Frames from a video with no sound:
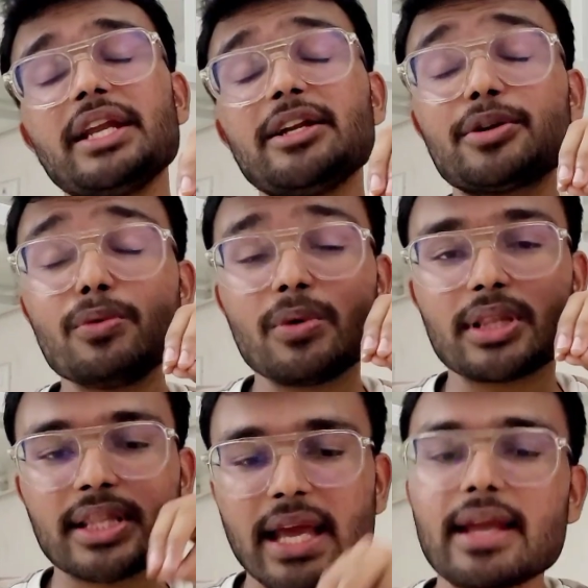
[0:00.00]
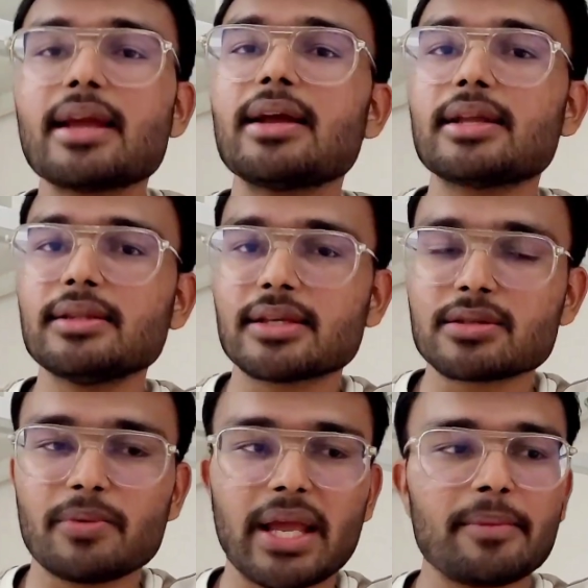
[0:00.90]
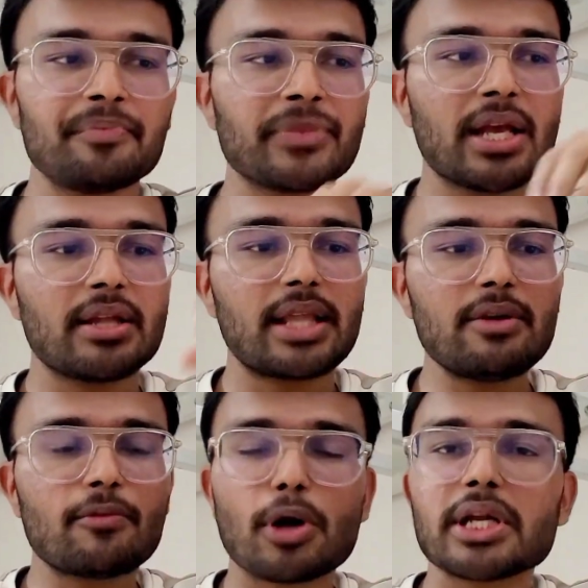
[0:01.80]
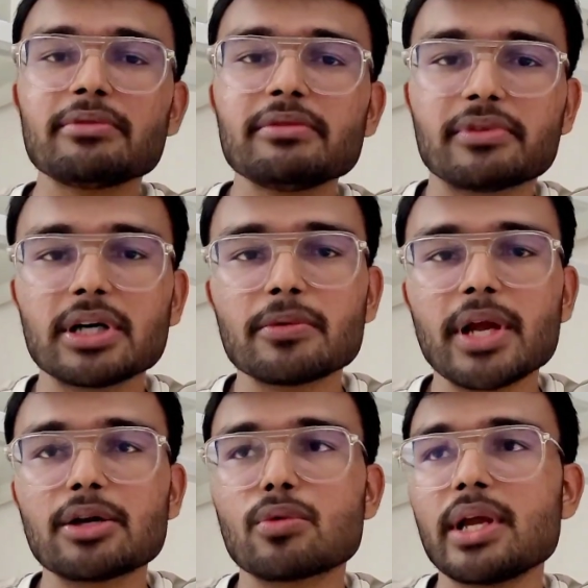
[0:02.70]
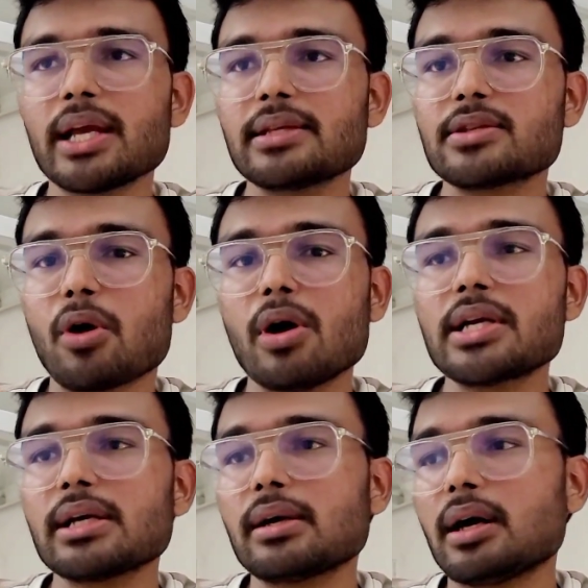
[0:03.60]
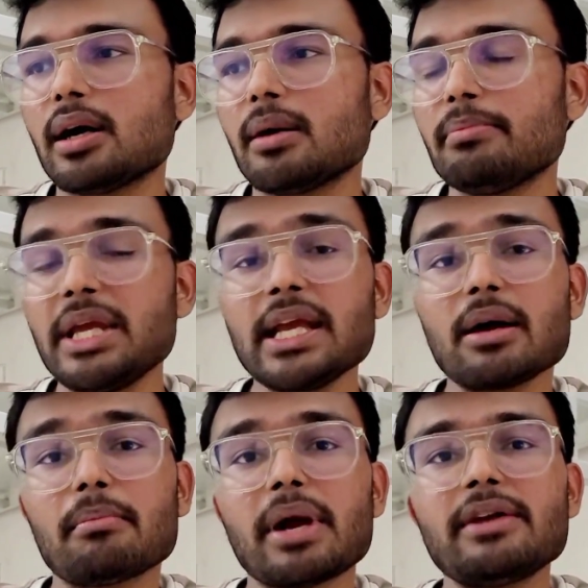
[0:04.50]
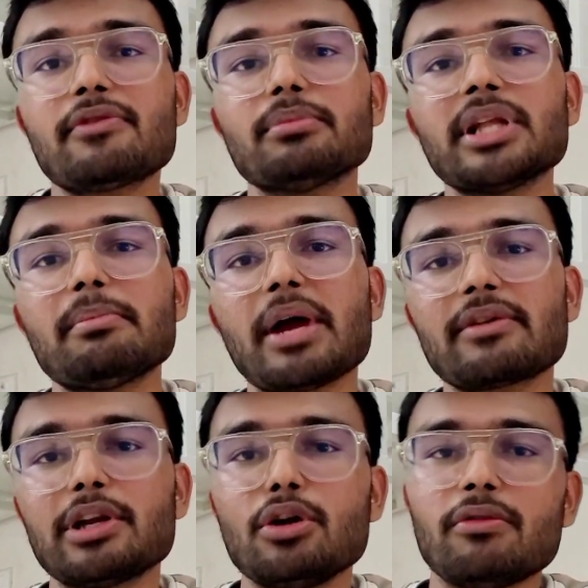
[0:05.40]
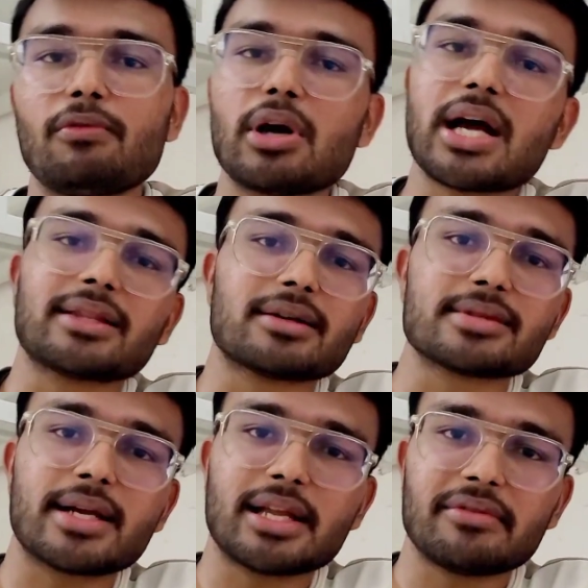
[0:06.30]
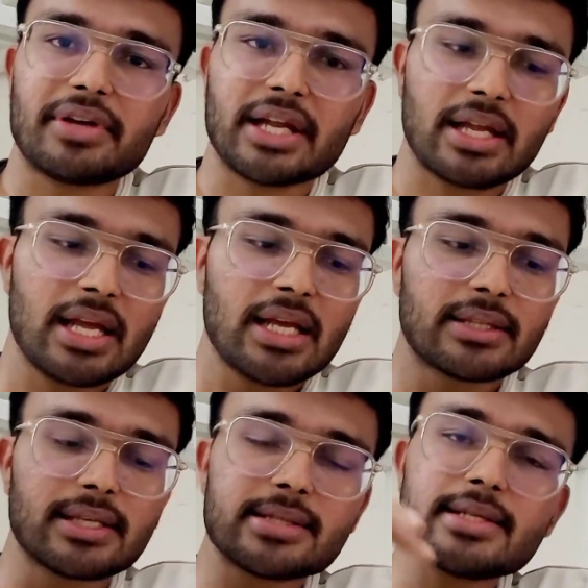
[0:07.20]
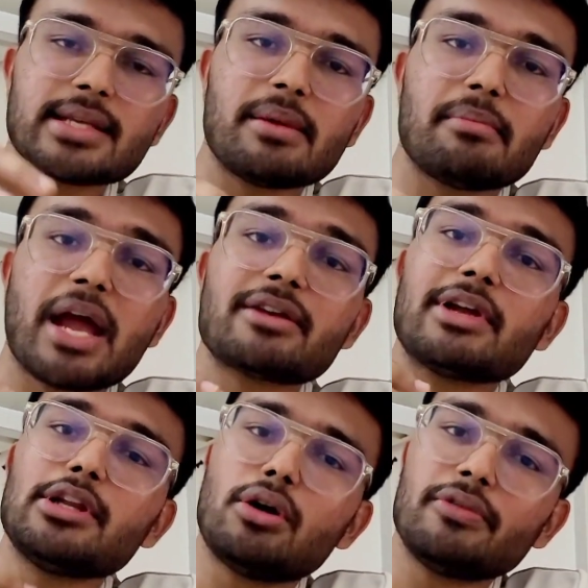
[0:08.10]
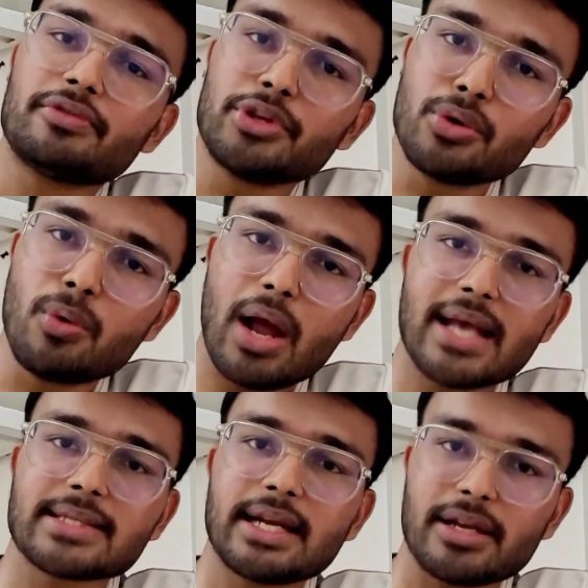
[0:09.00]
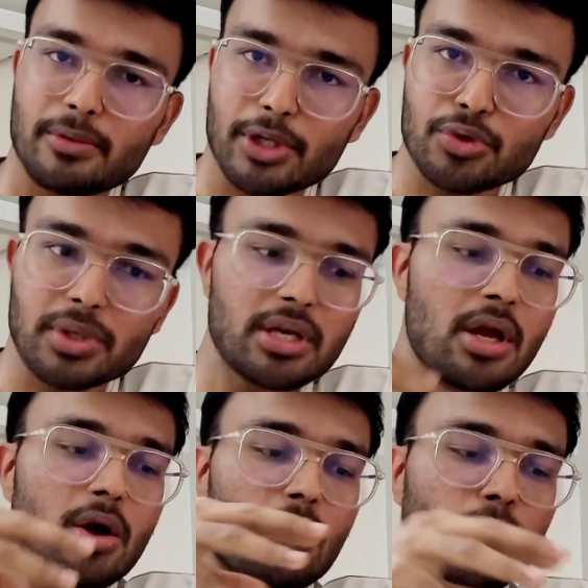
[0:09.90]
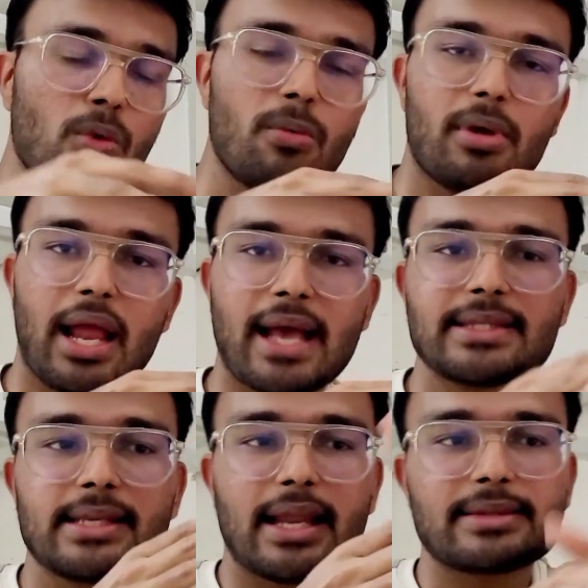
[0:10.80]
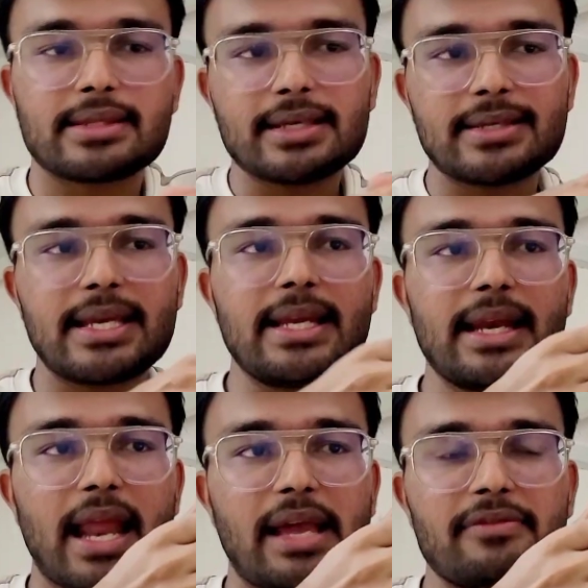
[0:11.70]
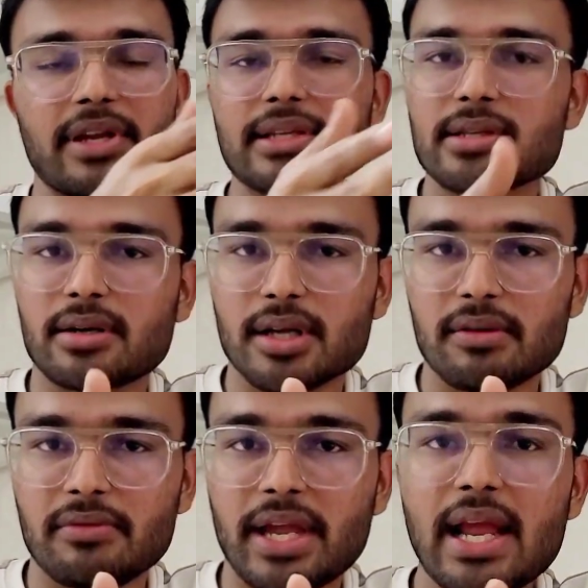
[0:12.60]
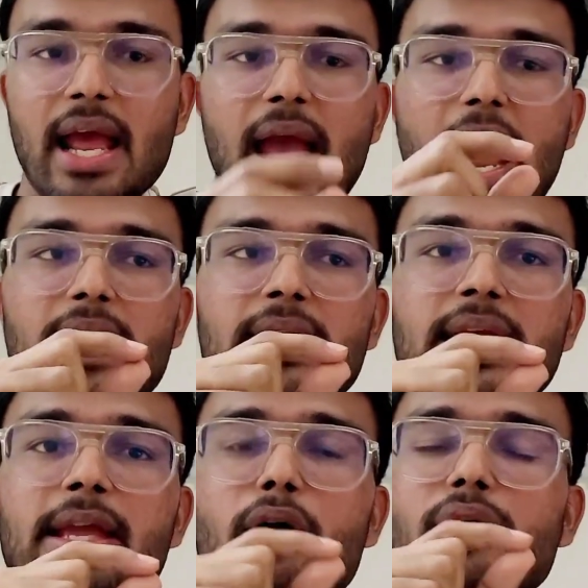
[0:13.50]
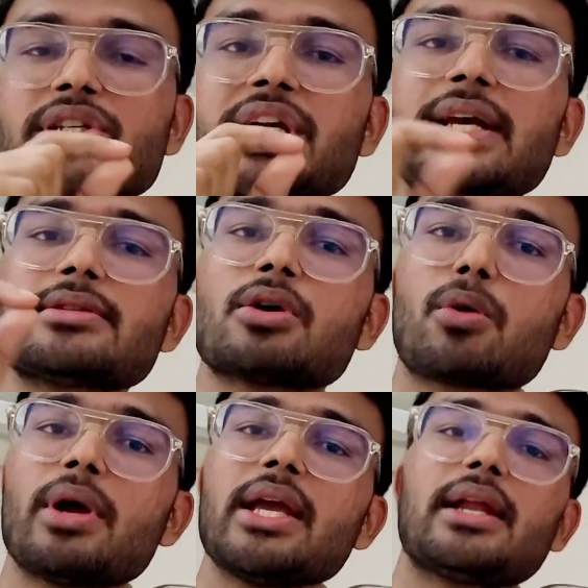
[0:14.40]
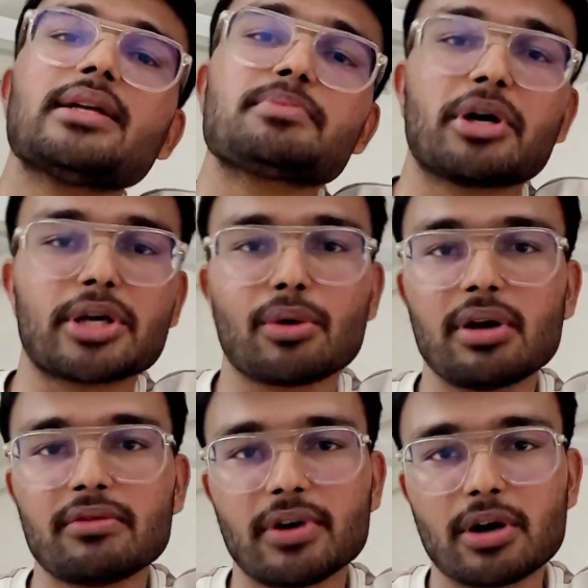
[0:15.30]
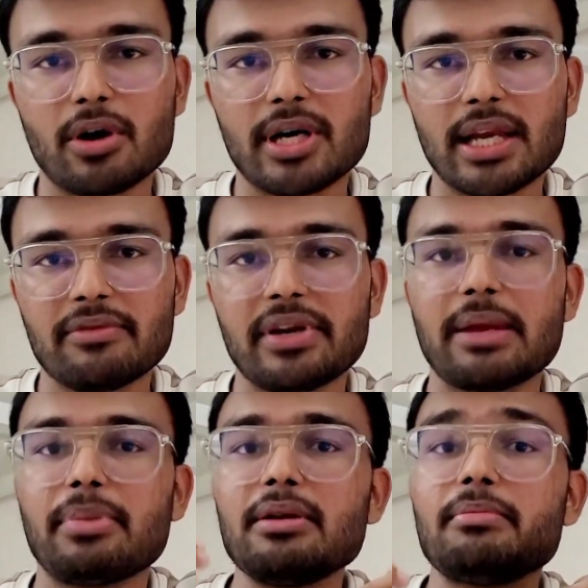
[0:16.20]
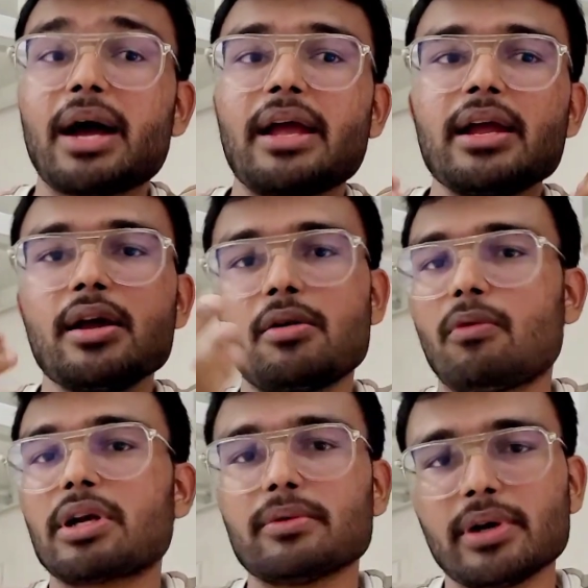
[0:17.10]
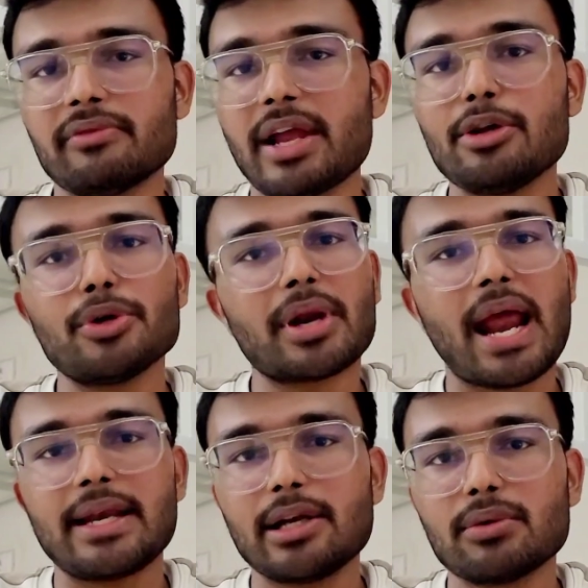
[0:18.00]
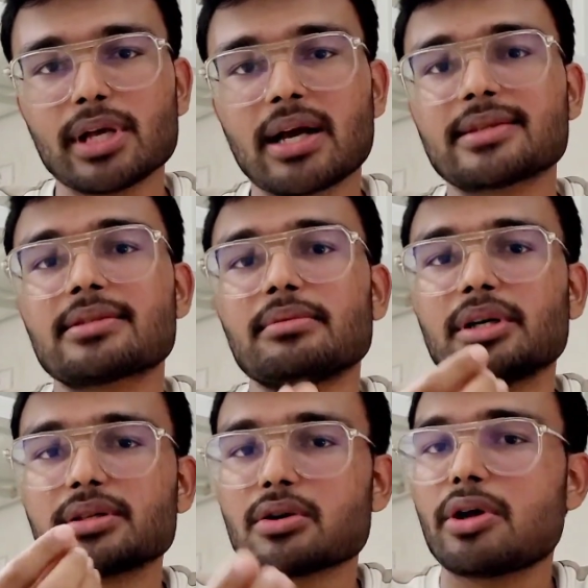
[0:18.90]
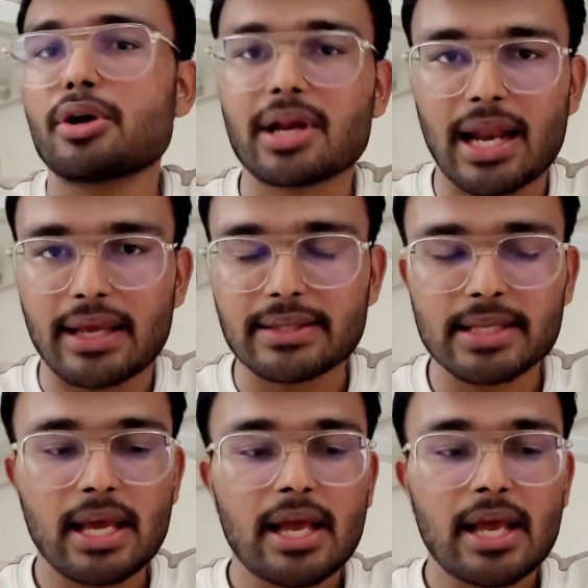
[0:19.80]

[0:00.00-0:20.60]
we need to think it in this way, that whatever work we are doing is not being compared from the impact value of what others are delivering. This is impact value of you as an individual who has, let's say, seen life in a certain way, and he or she is growing in his particular work or deliverable by whatever value you're adding to the customers or your clients.